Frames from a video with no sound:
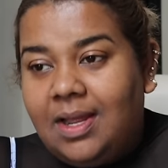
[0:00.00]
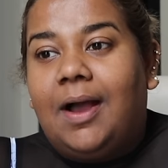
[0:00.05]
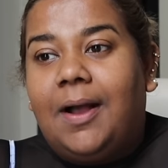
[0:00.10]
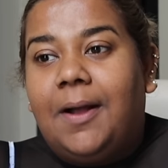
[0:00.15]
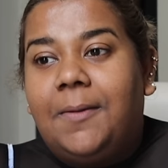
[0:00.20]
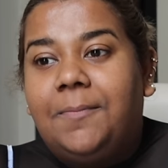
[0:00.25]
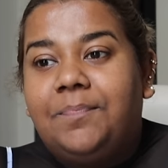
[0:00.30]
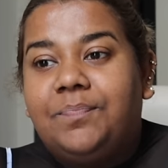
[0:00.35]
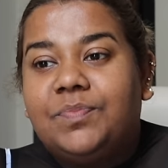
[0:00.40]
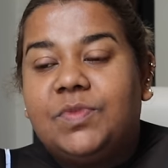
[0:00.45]

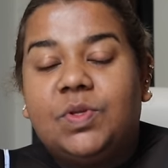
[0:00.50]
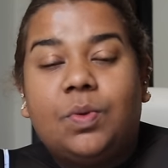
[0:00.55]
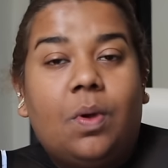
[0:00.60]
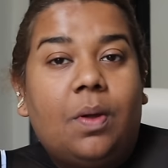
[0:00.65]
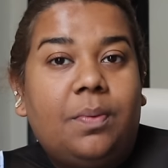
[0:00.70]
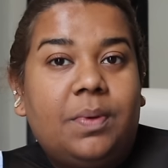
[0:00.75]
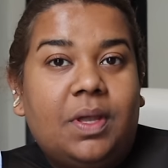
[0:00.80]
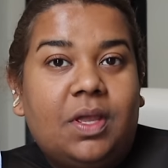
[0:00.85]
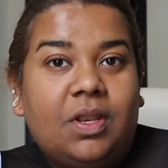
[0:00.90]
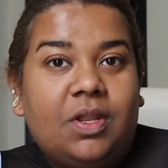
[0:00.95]
Um, so
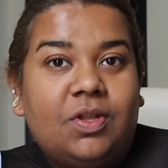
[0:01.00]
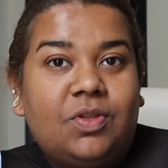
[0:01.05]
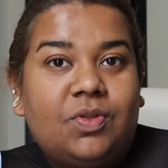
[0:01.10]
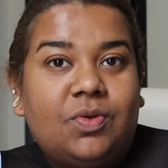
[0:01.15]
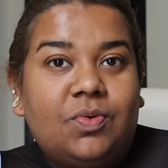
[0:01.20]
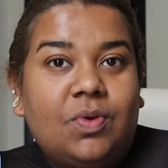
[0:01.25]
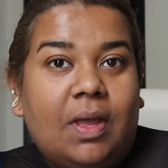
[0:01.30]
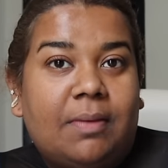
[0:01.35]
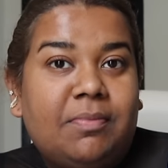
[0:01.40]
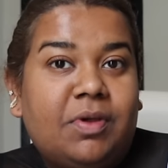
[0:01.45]
what we're gonna
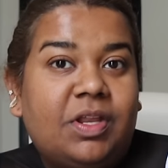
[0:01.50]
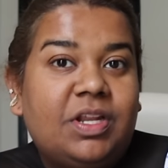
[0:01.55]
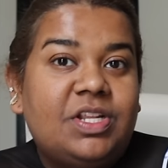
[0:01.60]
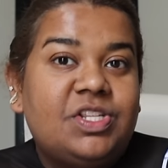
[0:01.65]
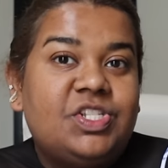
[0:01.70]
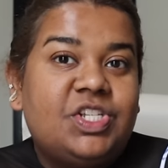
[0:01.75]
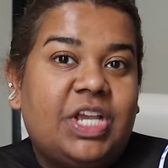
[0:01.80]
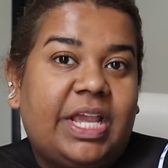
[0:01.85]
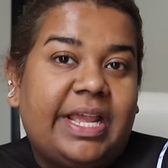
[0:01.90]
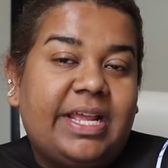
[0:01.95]
do, I'm
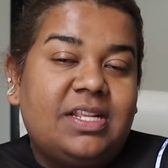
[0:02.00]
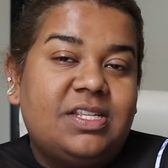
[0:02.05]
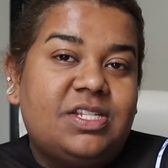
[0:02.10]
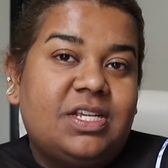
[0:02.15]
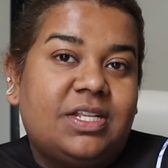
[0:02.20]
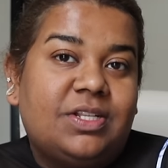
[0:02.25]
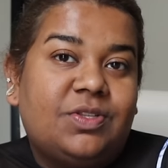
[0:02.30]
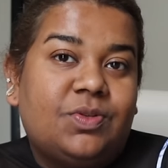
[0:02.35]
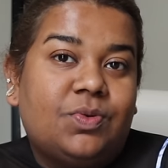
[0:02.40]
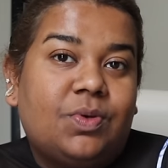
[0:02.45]
gonna change
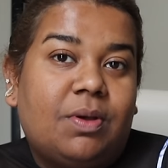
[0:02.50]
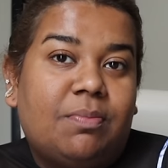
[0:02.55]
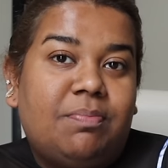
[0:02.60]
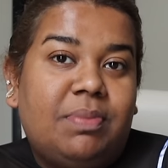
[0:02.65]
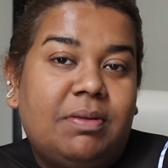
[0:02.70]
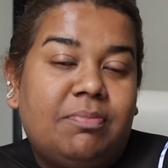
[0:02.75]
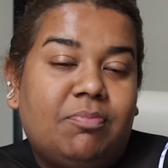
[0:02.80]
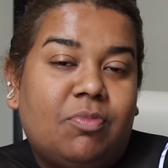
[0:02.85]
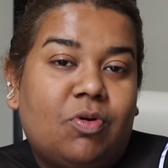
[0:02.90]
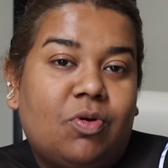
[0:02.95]
into a
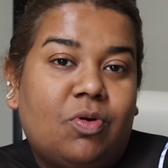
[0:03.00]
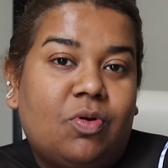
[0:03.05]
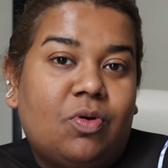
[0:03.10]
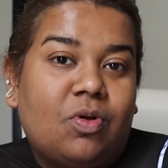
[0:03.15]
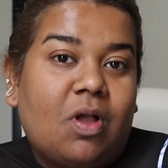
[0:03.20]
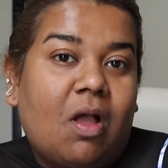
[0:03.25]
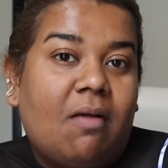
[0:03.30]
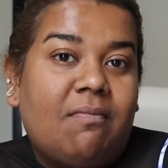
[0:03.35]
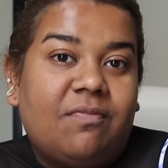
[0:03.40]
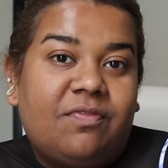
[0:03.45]
bit more
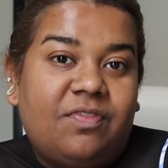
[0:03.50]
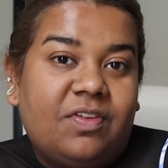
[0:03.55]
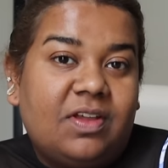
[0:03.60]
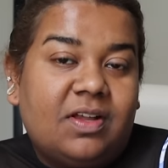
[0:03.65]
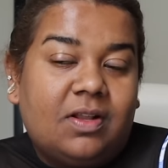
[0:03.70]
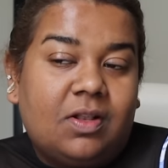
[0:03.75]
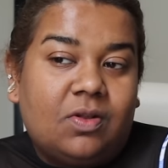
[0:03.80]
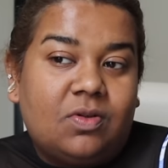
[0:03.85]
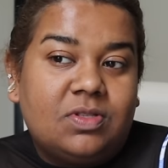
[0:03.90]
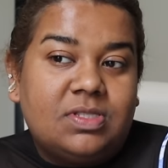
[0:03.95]

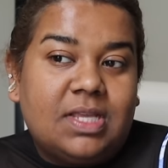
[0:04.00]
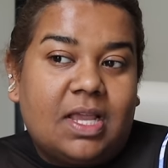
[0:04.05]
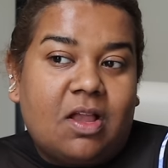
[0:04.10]
comfier clothes.